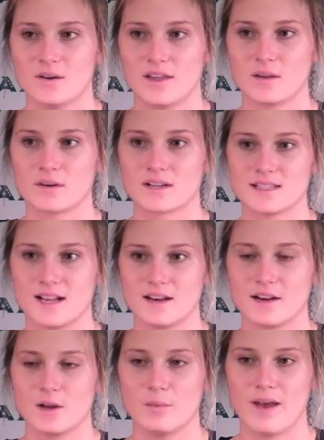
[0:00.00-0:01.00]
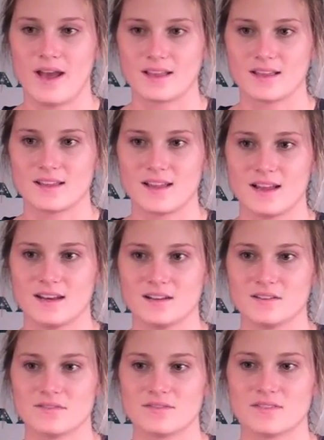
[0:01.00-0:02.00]
I think we're excited to go back and kind
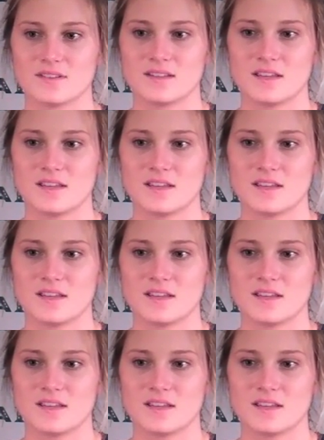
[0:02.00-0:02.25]
of